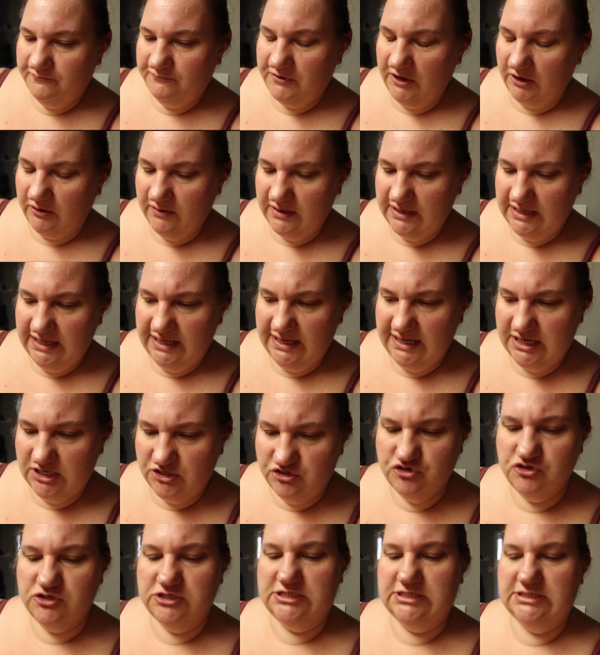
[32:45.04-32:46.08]
very
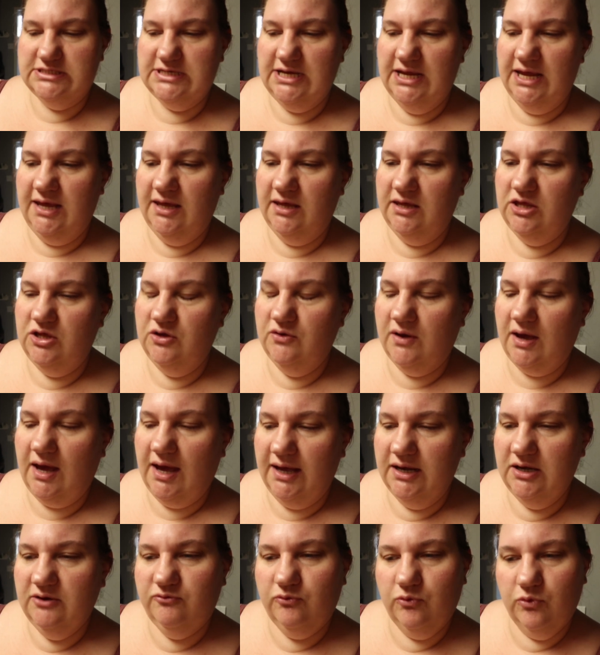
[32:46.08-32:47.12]
interesting. You
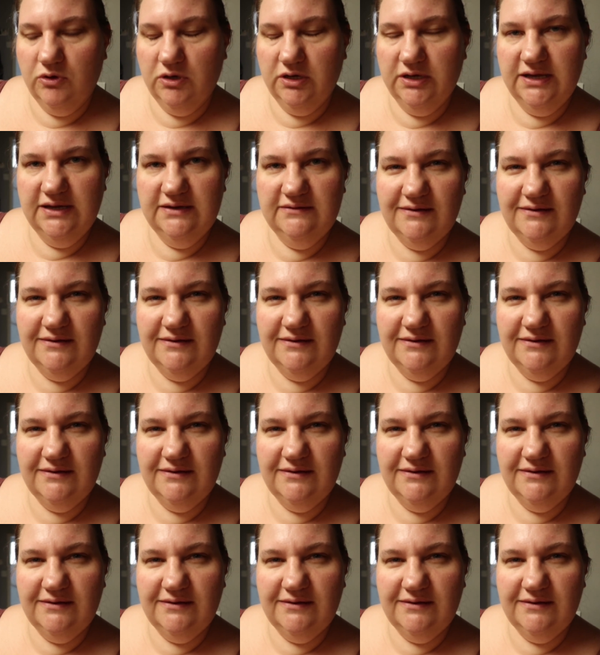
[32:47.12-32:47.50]
kind of weren't